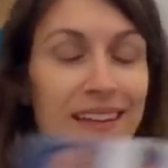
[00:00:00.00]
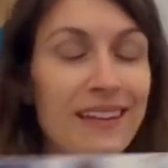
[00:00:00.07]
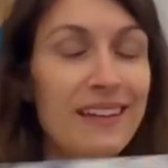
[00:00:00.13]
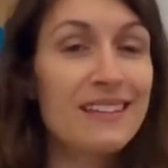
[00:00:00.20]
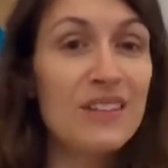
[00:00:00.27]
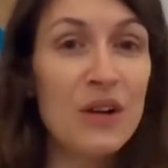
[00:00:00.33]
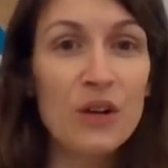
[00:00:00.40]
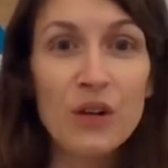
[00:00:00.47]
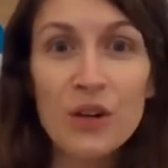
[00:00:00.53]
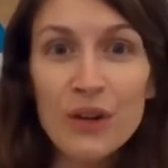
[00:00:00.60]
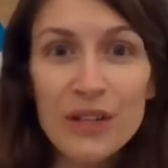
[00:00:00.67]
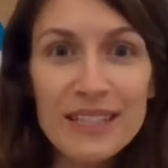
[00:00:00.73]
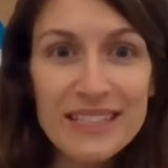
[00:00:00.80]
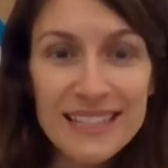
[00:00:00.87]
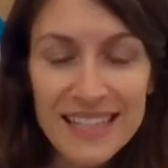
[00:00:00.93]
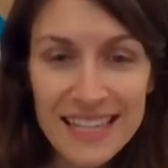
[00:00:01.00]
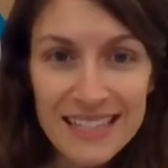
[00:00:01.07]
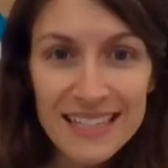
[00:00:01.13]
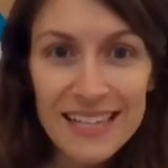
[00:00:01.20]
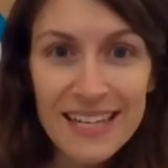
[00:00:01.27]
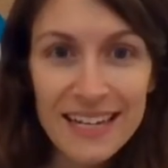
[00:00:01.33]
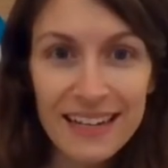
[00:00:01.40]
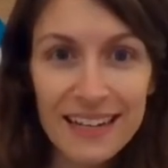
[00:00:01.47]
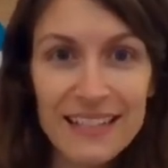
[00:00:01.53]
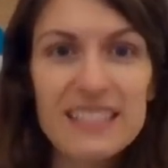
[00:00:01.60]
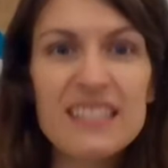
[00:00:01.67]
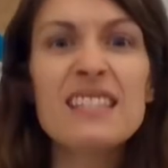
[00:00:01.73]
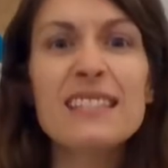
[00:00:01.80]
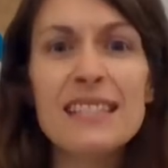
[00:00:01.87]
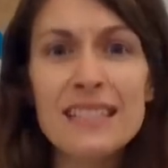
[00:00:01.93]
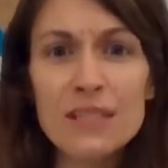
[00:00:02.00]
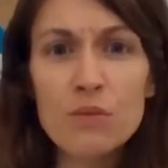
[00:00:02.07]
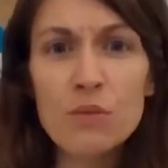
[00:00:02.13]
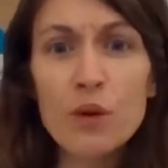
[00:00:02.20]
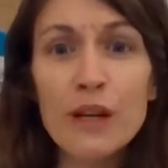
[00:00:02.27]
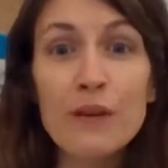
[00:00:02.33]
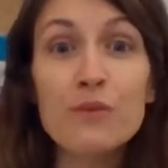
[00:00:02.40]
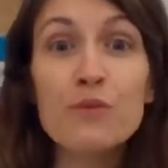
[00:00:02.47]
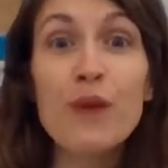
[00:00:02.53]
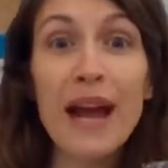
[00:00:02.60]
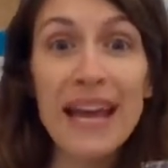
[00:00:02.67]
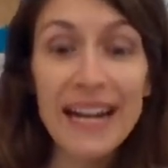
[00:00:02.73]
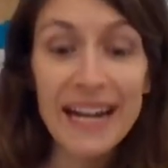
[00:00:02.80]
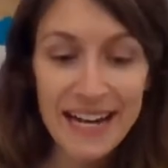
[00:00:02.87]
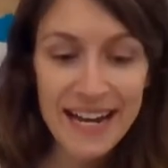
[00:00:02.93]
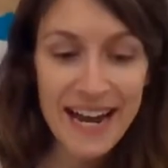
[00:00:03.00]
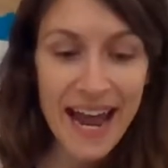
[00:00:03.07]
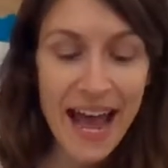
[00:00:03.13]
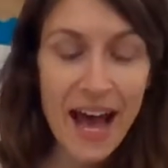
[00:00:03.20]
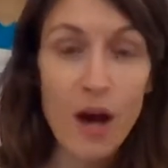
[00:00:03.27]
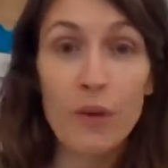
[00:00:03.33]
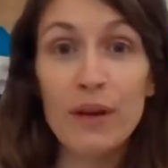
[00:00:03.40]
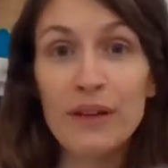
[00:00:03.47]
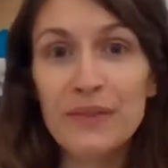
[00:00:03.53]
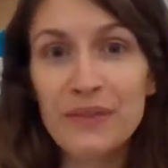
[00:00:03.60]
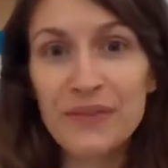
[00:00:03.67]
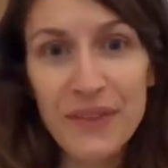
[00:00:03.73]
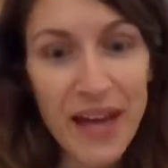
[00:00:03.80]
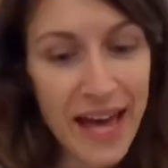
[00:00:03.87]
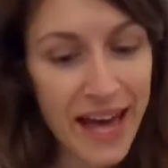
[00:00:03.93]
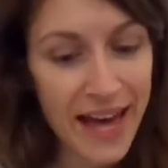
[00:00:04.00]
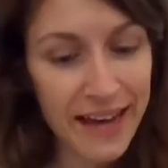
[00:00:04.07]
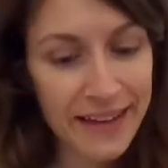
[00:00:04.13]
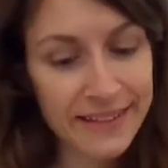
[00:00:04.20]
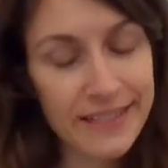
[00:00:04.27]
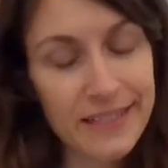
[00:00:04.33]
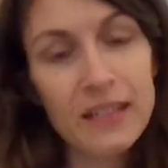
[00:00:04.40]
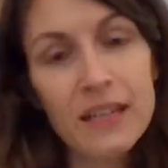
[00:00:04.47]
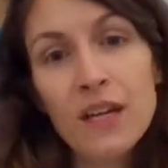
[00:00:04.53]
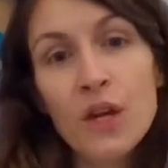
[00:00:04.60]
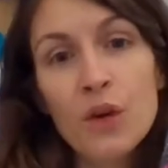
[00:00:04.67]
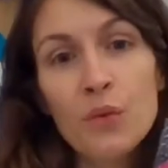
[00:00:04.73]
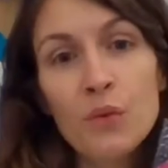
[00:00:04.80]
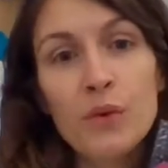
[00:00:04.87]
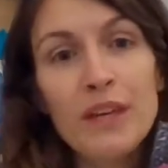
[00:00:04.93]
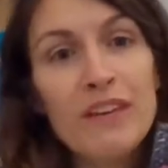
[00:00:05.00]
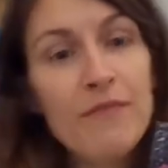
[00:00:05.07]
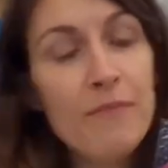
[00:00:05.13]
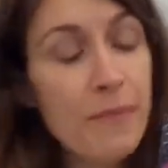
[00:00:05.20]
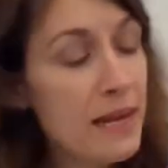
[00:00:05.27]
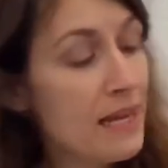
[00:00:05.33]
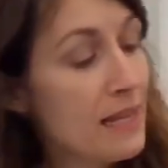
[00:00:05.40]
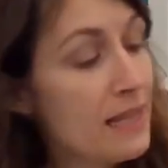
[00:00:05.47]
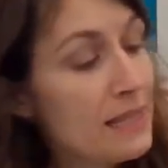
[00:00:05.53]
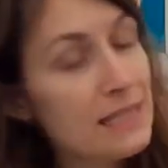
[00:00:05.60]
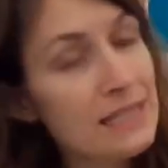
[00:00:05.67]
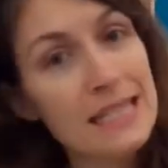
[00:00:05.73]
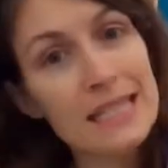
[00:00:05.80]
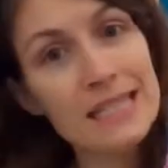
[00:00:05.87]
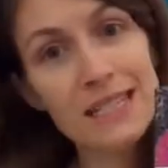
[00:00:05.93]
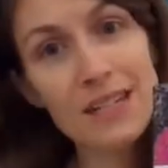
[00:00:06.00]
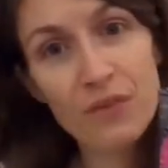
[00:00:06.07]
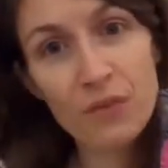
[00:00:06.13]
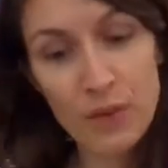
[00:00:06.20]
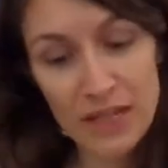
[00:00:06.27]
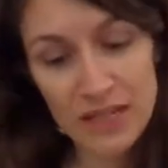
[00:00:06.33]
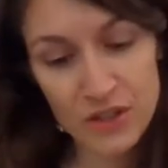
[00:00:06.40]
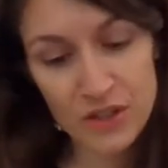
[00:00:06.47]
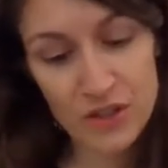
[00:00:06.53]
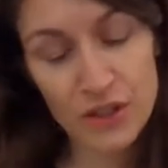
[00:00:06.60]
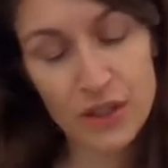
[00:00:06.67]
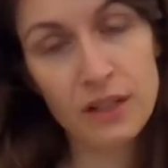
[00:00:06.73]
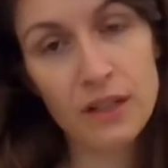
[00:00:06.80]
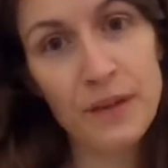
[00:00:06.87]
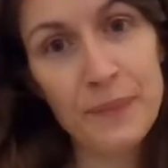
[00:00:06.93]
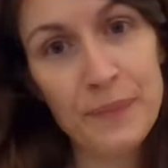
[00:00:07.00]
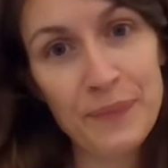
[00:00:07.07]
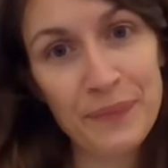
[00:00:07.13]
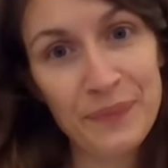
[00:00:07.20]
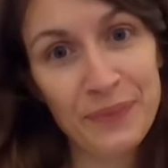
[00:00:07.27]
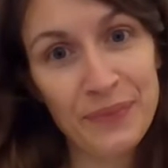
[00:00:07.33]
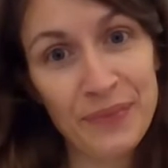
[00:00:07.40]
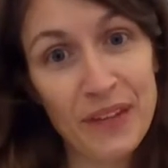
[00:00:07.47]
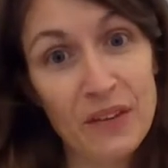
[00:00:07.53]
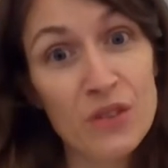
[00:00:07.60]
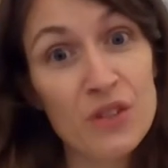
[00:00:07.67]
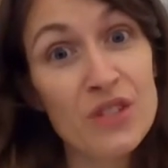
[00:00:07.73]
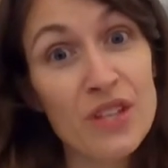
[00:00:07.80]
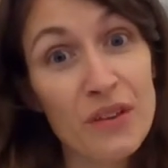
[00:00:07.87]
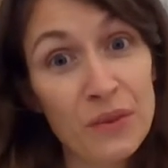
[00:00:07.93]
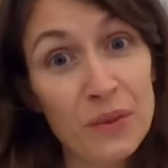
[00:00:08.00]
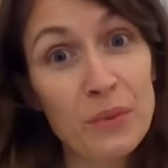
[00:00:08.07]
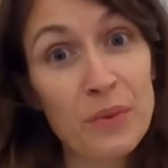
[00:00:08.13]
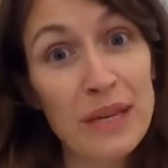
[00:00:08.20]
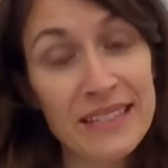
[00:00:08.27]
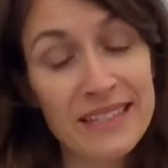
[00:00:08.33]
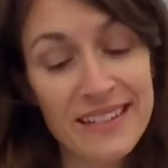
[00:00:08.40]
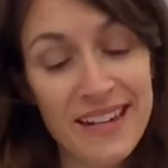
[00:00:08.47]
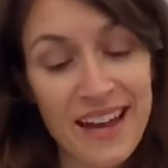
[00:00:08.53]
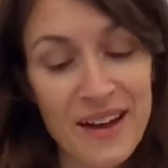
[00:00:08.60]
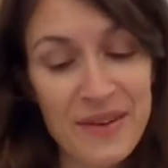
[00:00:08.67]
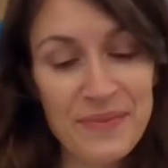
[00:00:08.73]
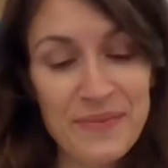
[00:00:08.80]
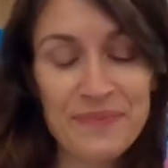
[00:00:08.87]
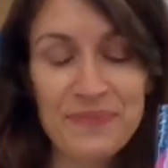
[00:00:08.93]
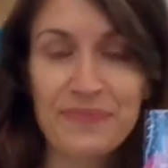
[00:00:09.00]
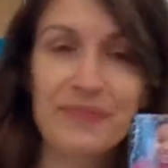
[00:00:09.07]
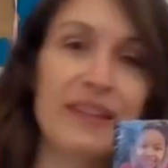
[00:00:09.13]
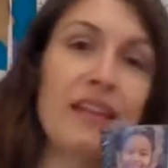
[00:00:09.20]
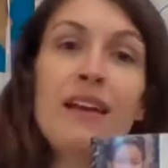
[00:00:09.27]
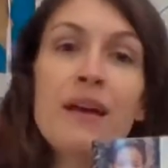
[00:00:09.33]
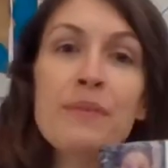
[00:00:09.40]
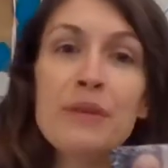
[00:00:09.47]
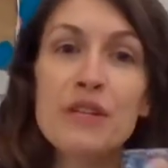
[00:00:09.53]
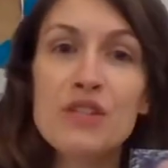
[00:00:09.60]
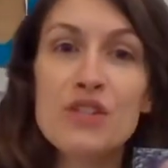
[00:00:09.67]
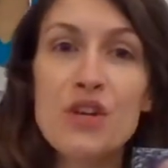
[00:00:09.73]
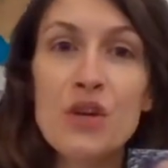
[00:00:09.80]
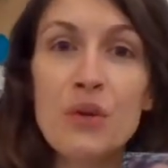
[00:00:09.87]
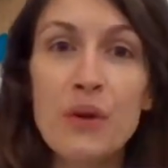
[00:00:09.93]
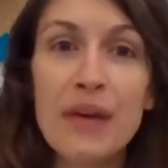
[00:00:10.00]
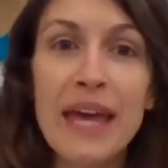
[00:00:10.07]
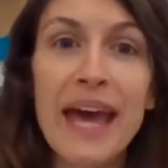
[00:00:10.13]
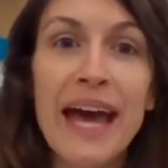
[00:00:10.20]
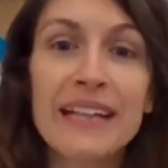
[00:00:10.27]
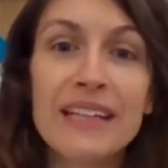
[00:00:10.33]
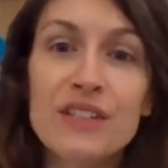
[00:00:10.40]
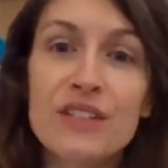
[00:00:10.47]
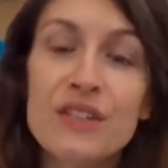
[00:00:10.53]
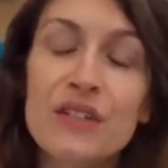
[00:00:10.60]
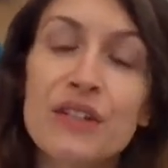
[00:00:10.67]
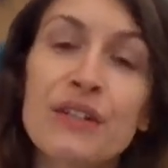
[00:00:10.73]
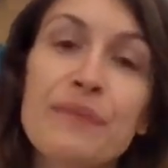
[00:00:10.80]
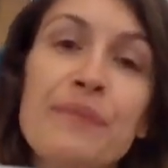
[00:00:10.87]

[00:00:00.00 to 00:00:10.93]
It's our current season. It's the season we're in right now. In fact, we've been in the season of winter for several weeks now. I'm going to show you a calendar.